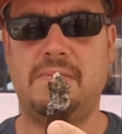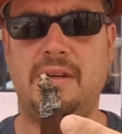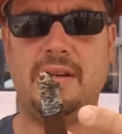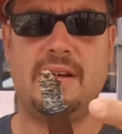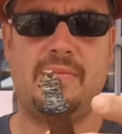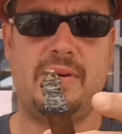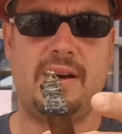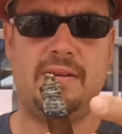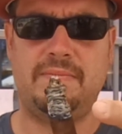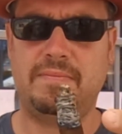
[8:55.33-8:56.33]
Not
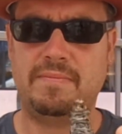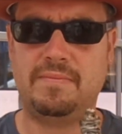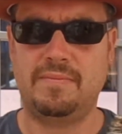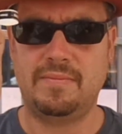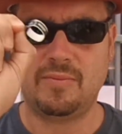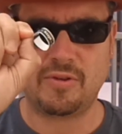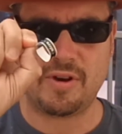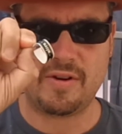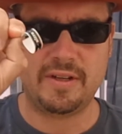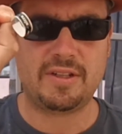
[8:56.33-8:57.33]
bad.
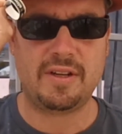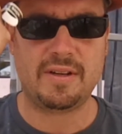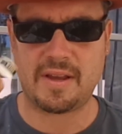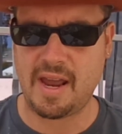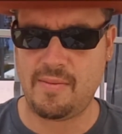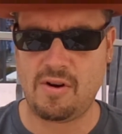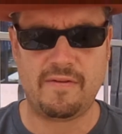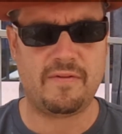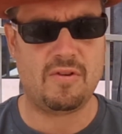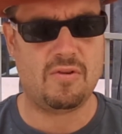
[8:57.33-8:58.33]
Without incident, came
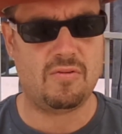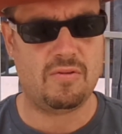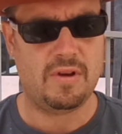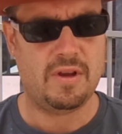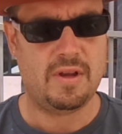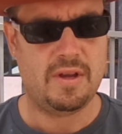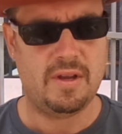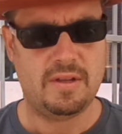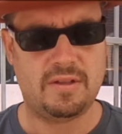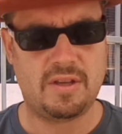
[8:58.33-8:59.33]
off, no
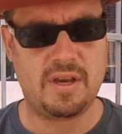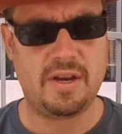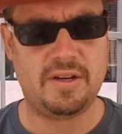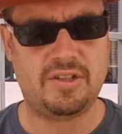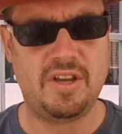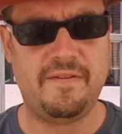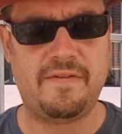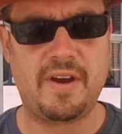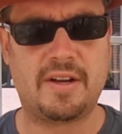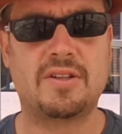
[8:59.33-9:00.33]
tears,
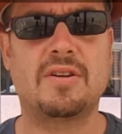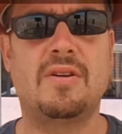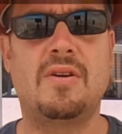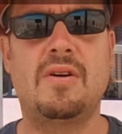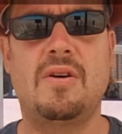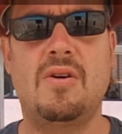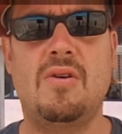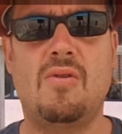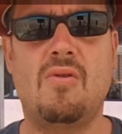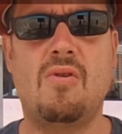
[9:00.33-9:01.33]
defects,
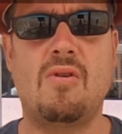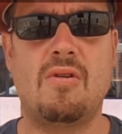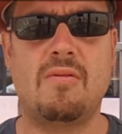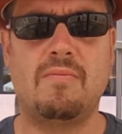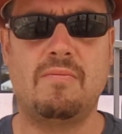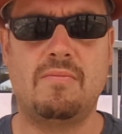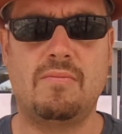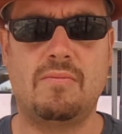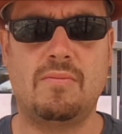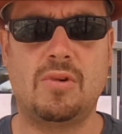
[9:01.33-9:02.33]
or
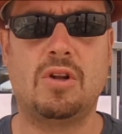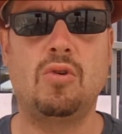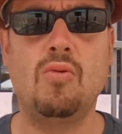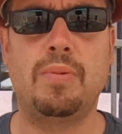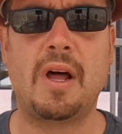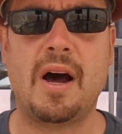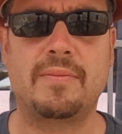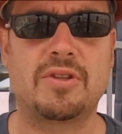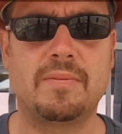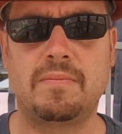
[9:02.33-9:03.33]
glue
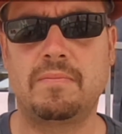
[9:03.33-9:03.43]
blobs